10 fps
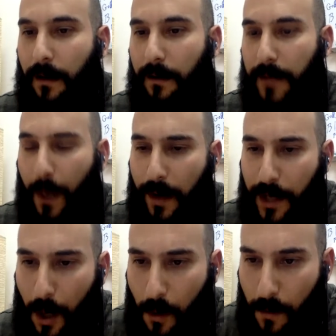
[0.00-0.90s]
Now I
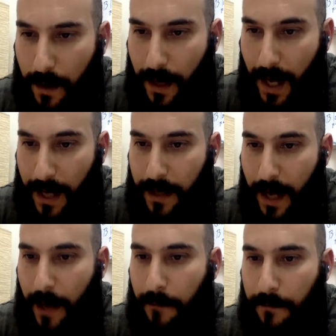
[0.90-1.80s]
know
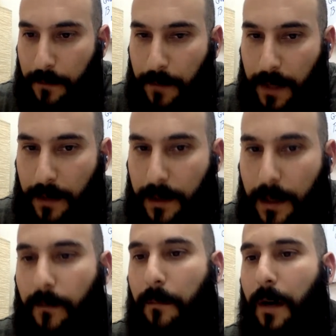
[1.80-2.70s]
NM means
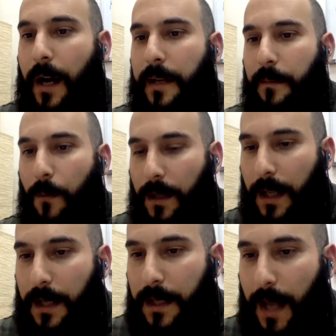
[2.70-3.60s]
never mind, but what
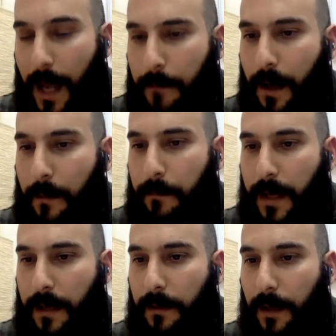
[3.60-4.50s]
does MM
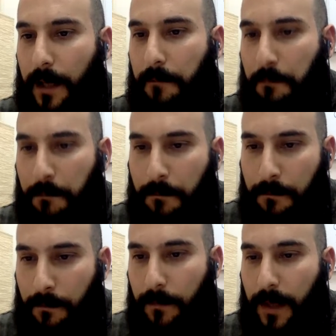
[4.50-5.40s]
mean? Like
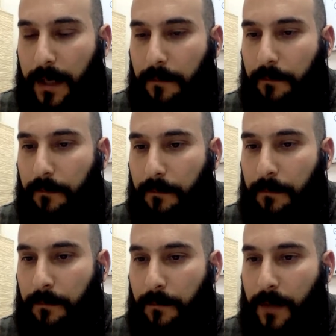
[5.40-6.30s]

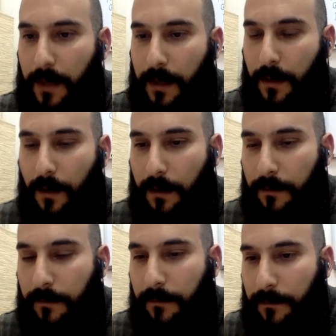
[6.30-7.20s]
good
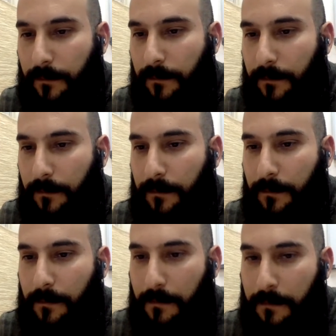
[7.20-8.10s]
or
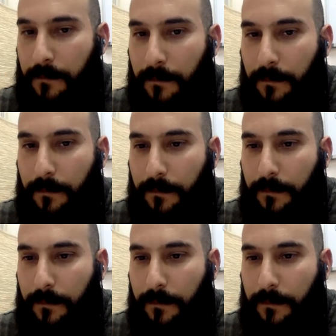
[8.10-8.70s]
mm-mm?